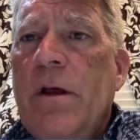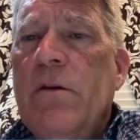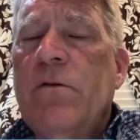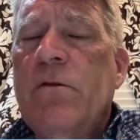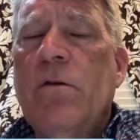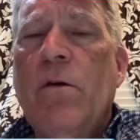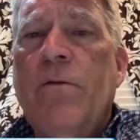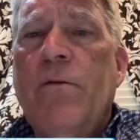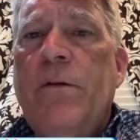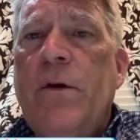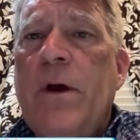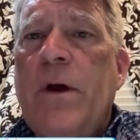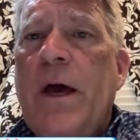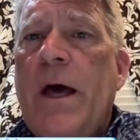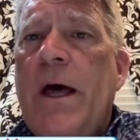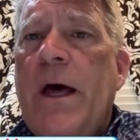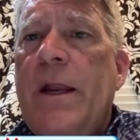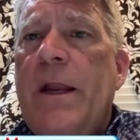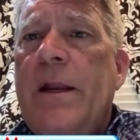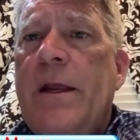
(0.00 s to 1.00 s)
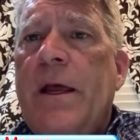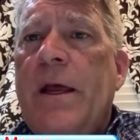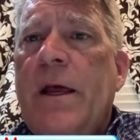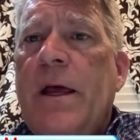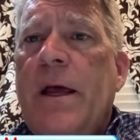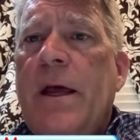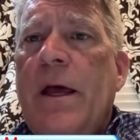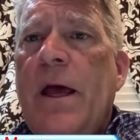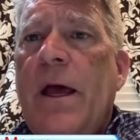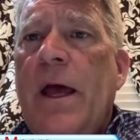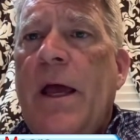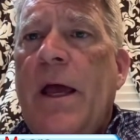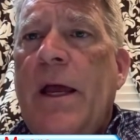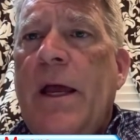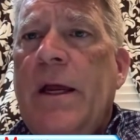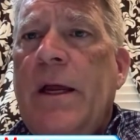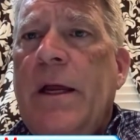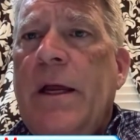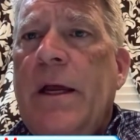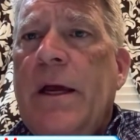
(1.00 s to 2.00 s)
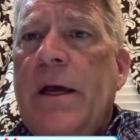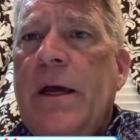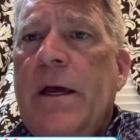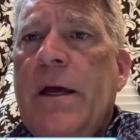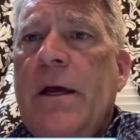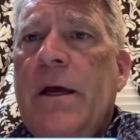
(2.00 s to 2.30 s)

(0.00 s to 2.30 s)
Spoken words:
So if you had a